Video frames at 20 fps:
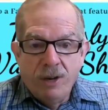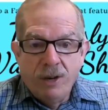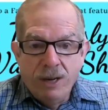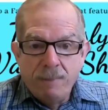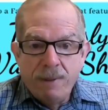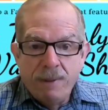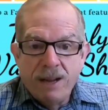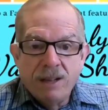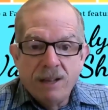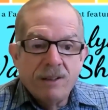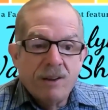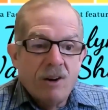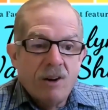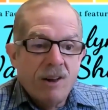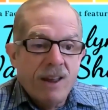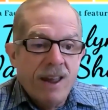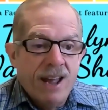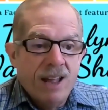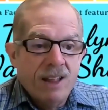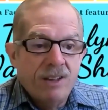we are getting
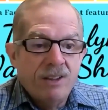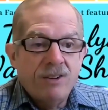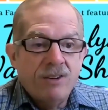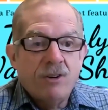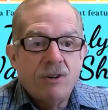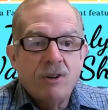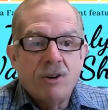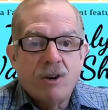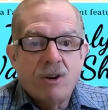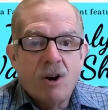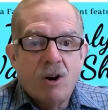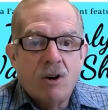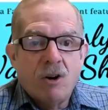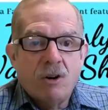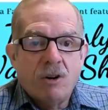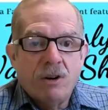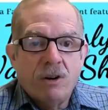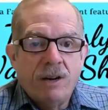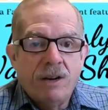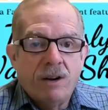out there out in the
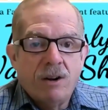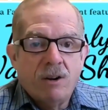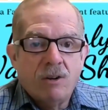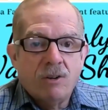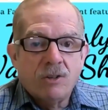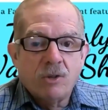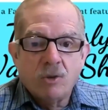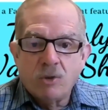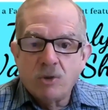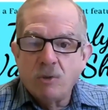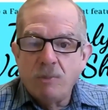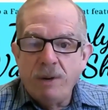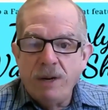community more